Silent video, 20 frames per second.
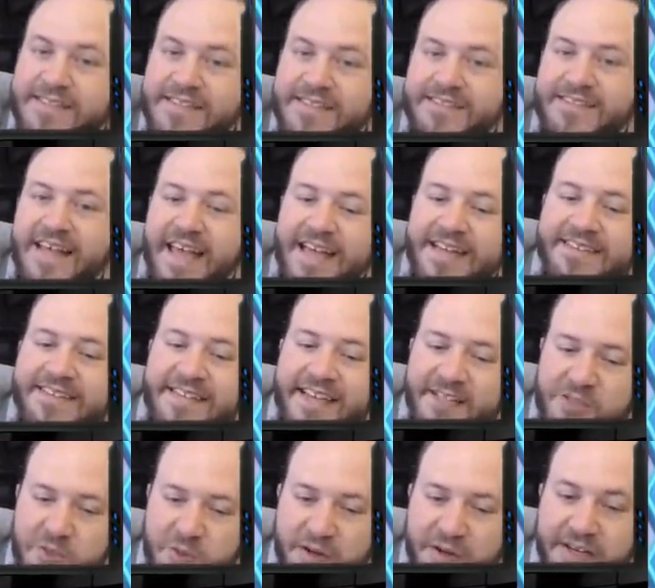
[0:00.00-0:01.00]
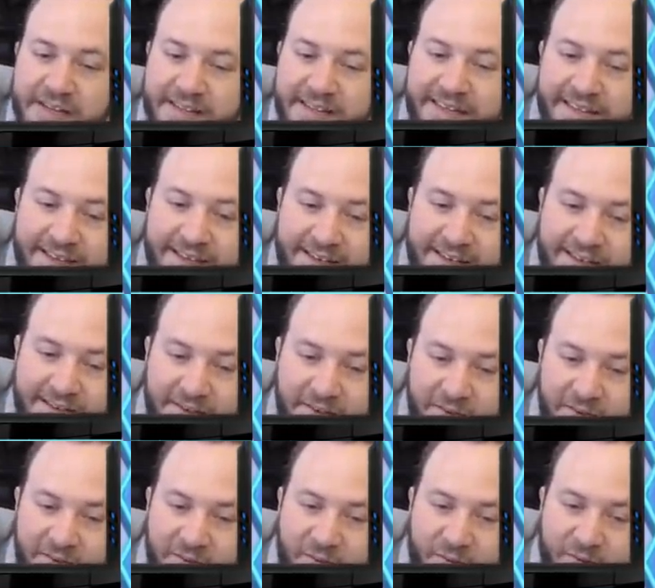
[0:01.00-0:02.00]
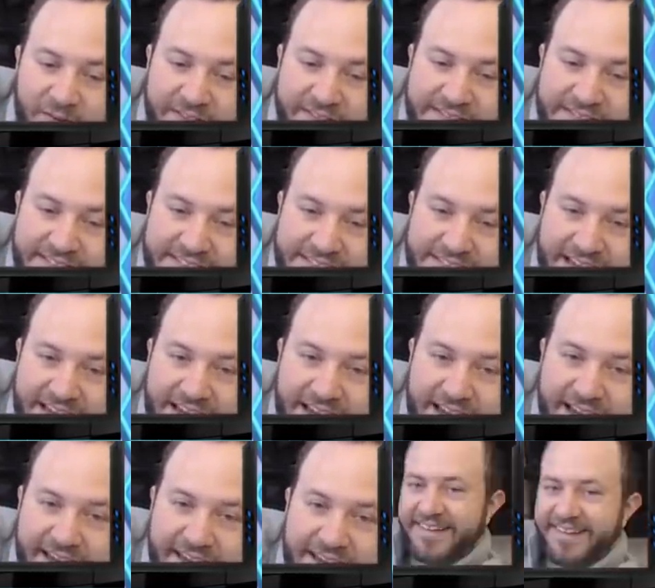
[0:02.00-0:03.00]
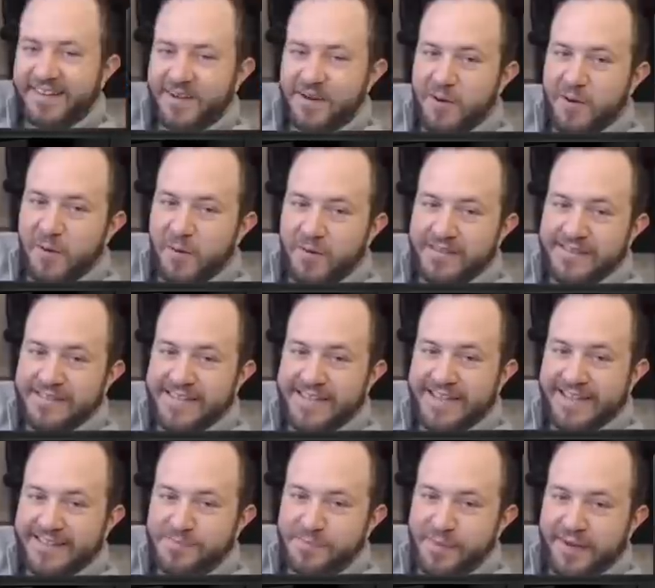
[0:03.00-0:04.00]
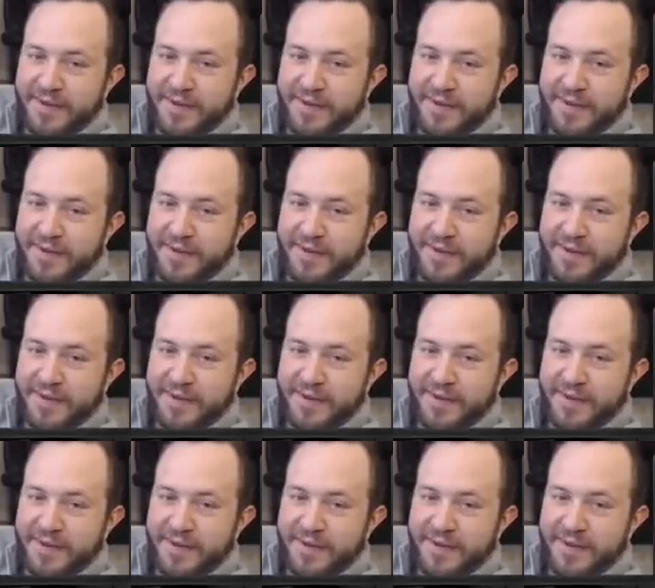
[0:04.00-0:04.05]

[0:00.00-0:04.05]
is he? The anti trick league? Who is this guy? What's next,